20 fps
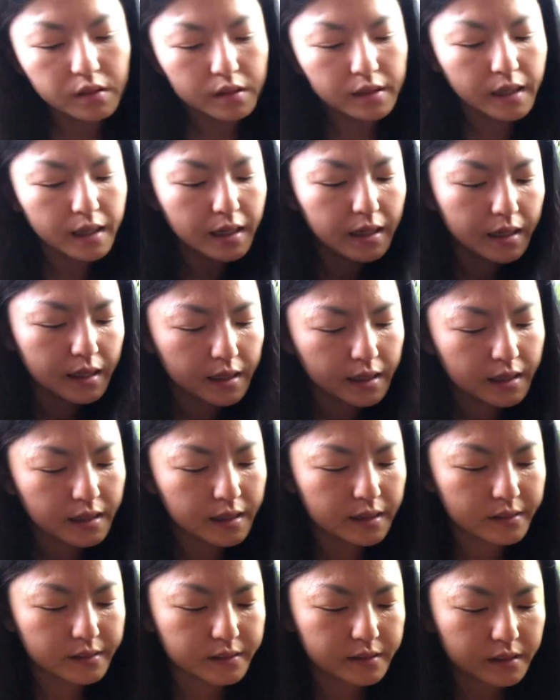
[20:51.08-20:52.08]

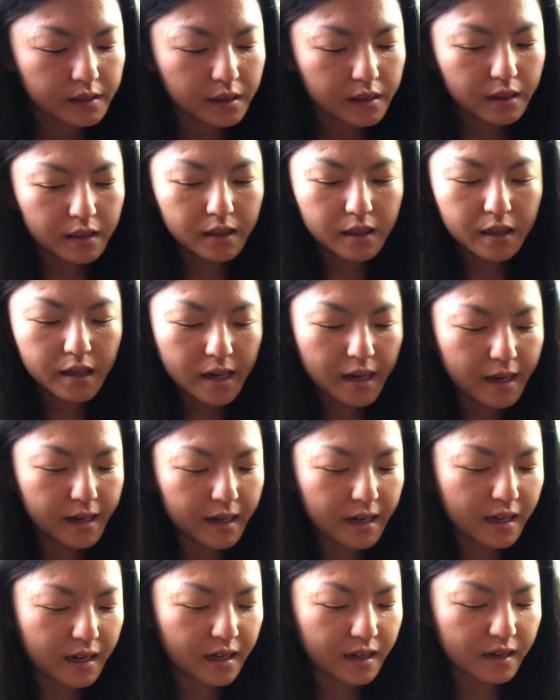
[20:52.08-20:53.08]
And I
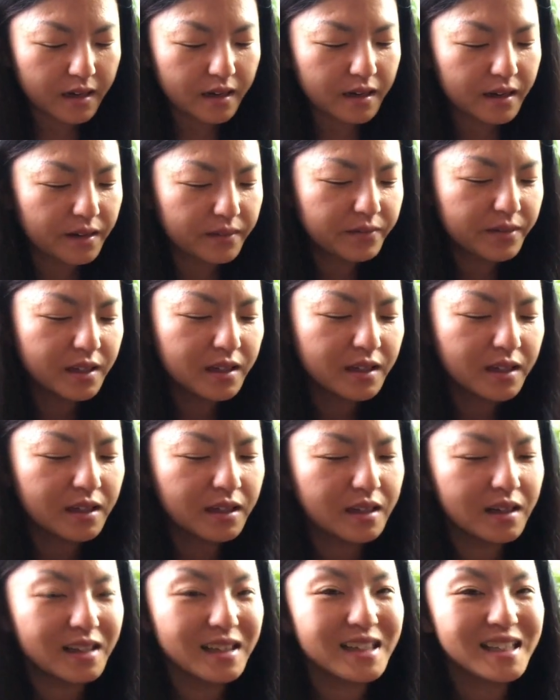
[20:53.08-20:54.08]
have
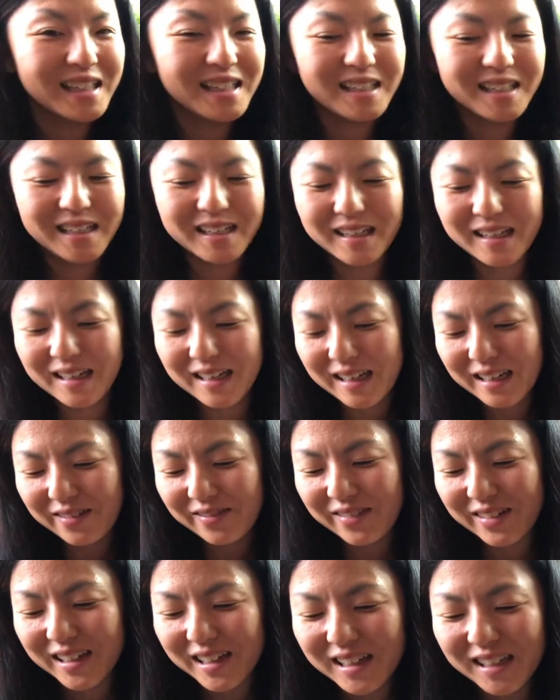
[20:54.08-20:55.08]
I
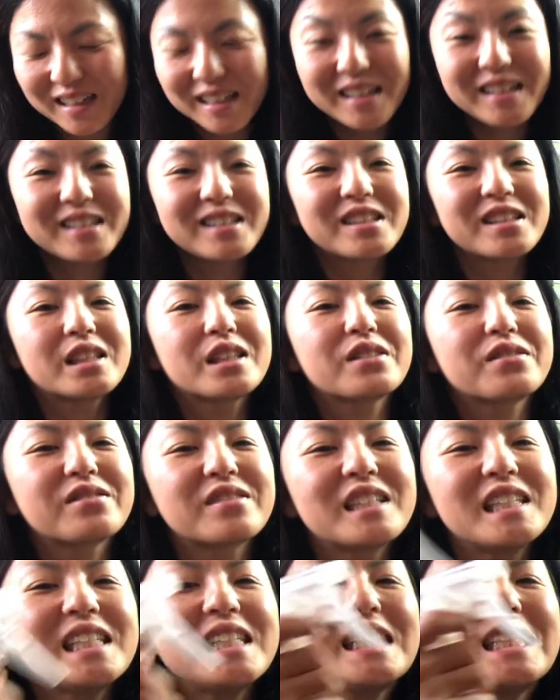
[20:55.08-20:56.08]
have
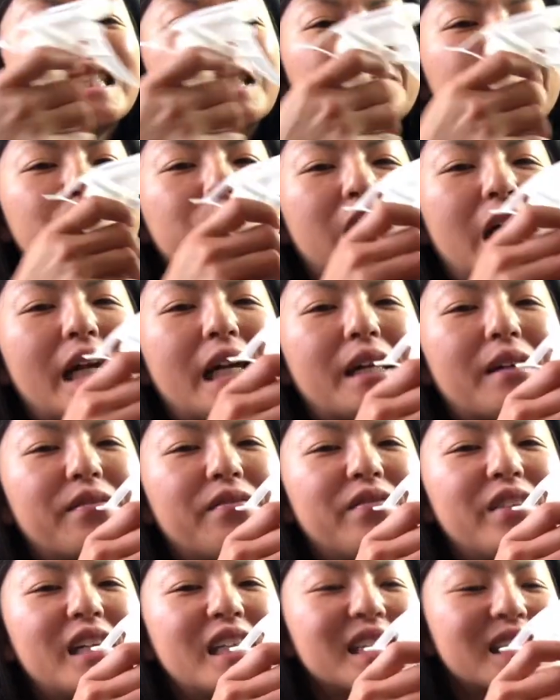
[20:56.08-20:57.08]
3
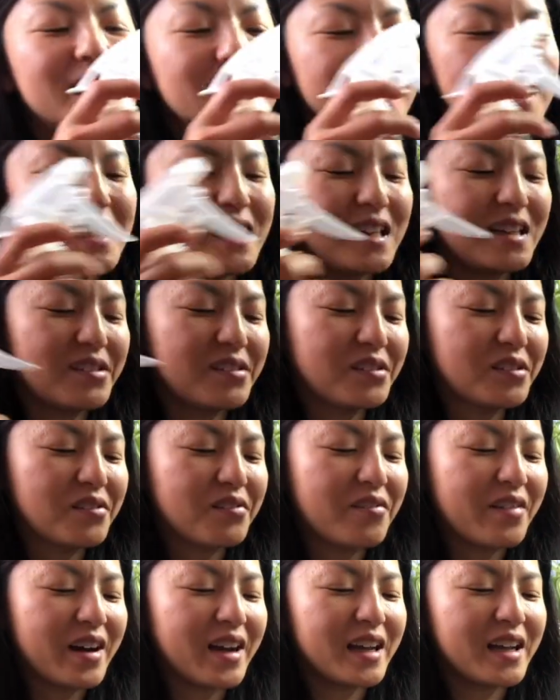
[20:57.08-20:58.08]
spraying mists. I don't
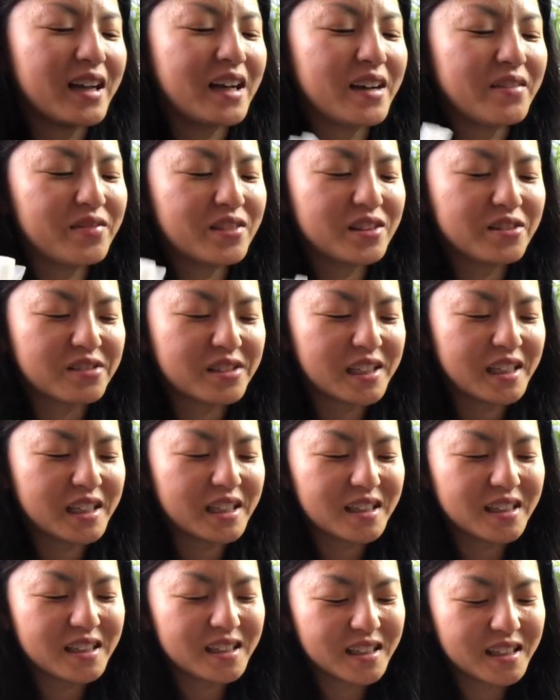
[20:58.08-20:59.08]
know why I have
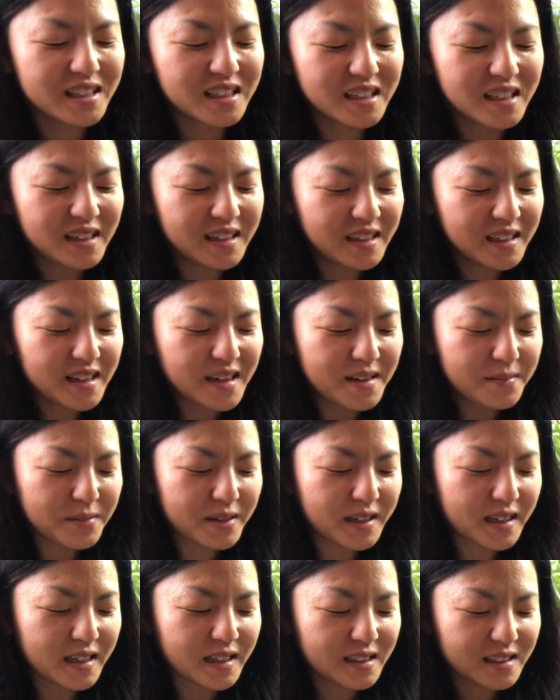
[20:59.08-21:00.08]
3,
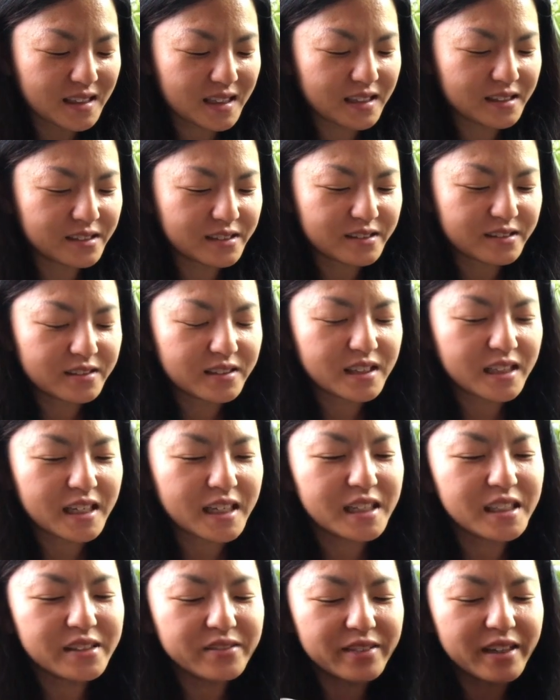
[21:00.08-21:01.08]
but I do.
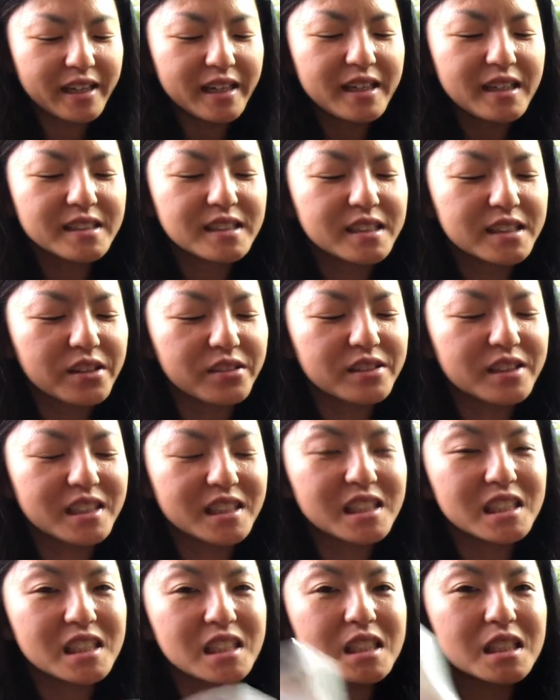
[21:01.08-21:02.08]
Anyway, so
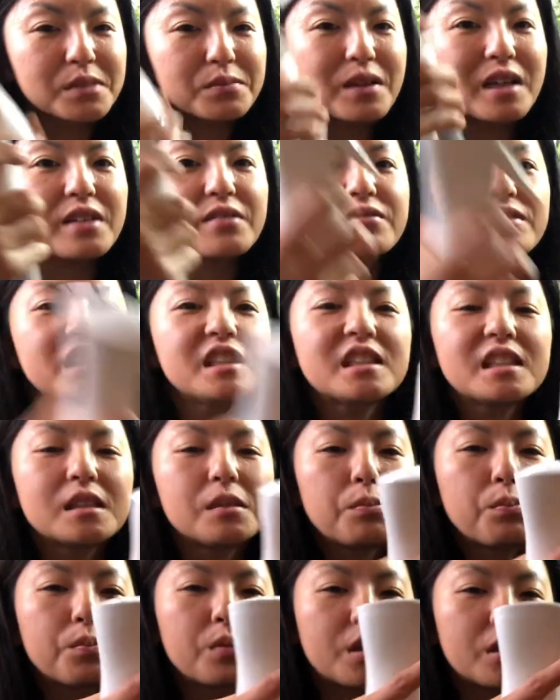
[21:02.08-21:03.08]
this is my
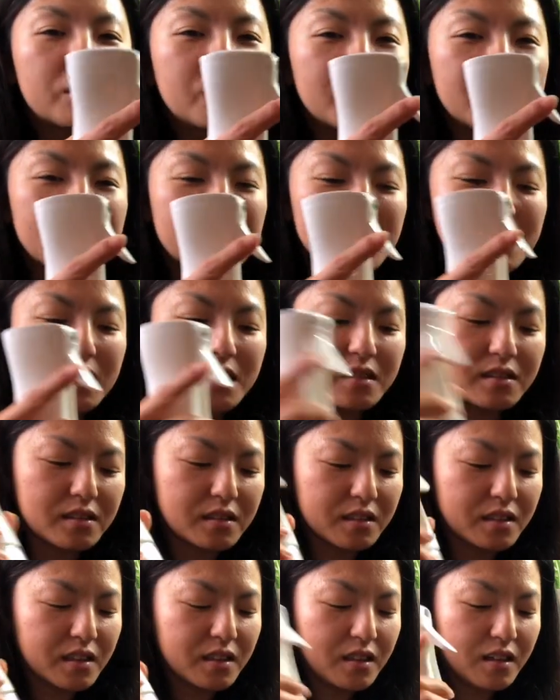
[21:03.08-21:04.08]
recent purchase
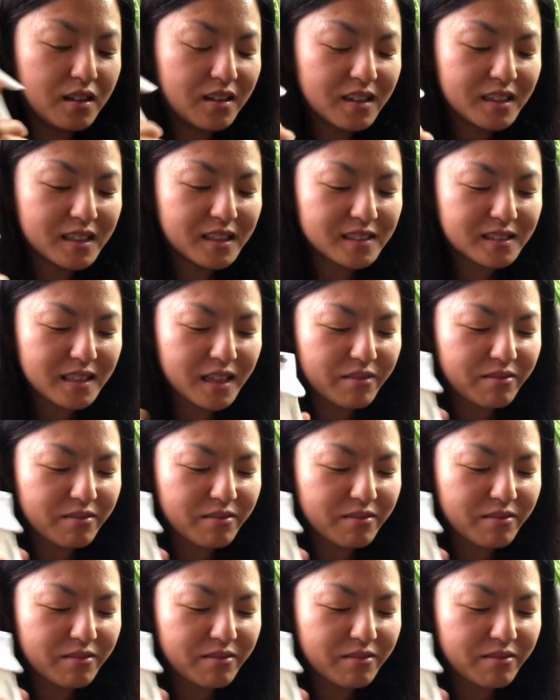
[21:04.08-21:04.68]
because I